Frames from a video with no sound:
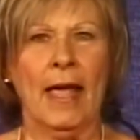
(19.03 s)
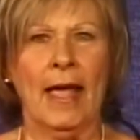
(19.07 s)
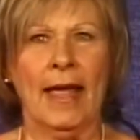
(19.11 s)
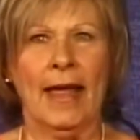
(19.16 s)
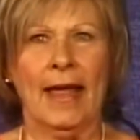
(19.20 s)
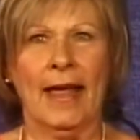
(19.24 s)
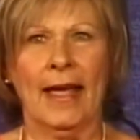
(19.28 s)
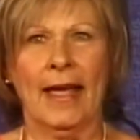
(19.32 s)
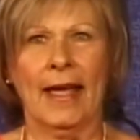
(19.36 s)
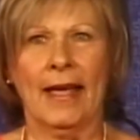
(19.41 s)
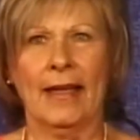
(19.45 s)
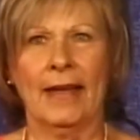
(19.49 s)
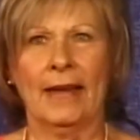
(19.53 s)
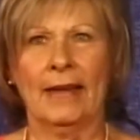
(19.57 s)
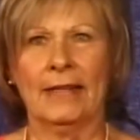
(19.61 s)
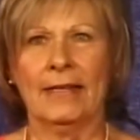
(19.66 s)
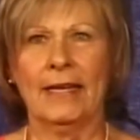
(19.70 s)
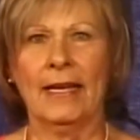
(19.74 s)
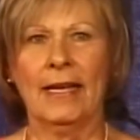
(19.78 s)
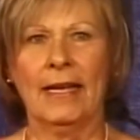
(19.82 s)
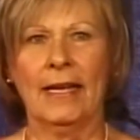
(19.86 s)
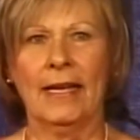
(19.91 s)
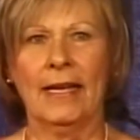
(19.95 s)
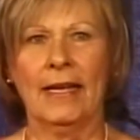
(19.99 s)
and
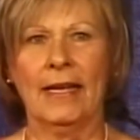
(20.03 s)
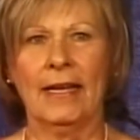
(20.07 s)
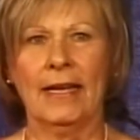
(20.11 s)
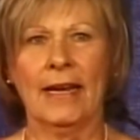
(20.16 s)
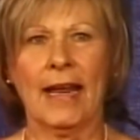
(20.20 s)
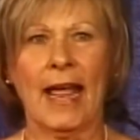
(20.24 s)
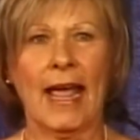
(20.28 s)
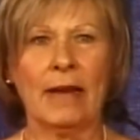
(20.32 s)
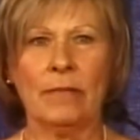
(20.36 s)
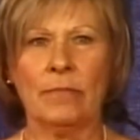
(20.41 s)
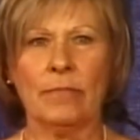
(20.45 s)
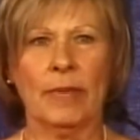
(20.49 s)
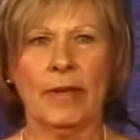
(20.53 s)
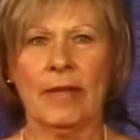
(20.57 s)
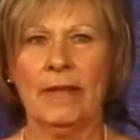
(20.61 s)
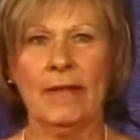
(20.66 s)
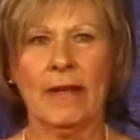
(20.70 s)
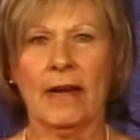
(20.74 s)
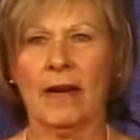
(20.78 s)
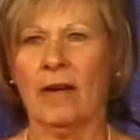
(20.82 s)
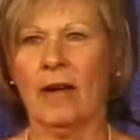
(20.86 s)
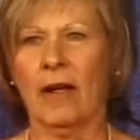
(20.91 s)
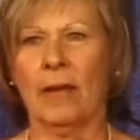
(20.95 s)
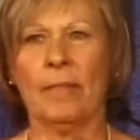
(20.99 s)
it hadn't been
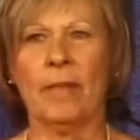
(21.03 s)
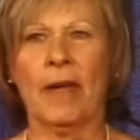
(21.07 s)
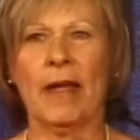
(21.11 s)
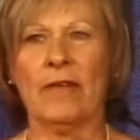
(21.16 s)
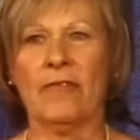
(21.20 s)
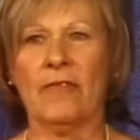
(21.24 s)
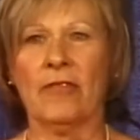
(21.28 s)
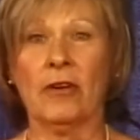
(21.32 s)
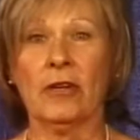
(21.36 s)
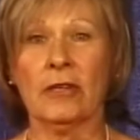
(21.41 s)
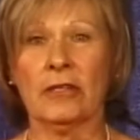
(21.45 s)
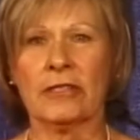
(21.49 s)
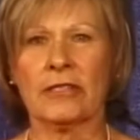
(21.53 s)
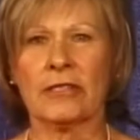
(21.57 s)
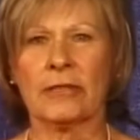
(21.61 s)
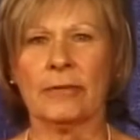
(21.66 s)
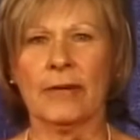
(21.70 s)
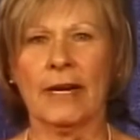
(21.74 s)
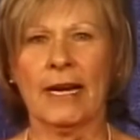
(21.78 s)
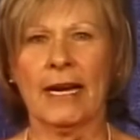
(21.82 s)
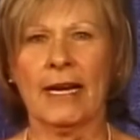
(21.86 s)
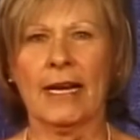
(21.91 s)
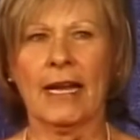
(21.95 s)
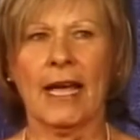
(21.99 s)
there on May 1st
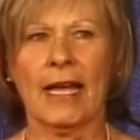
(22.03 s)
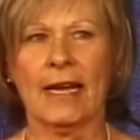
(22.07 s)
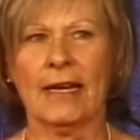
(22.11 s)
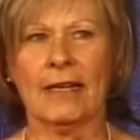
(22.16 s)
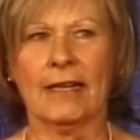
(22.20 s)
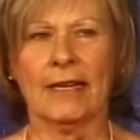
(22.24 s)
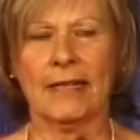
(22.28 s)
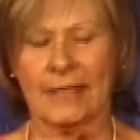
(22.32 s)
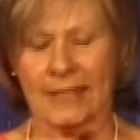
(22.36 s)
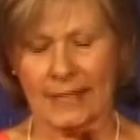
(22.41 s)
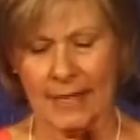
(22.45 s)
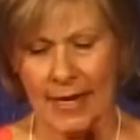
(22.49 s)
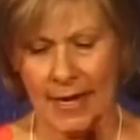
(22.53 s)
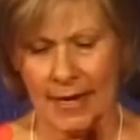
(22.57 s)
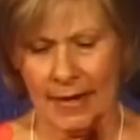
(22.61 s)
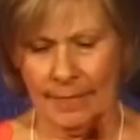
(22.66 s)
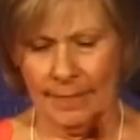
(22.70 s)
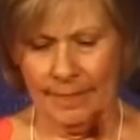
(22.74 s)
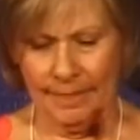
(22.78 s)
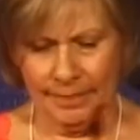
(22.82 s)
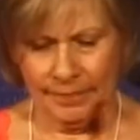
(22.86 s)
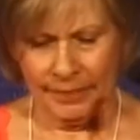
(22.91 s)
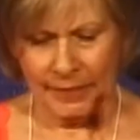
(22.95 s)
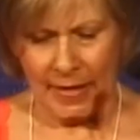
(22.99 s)
when I'd had an exam.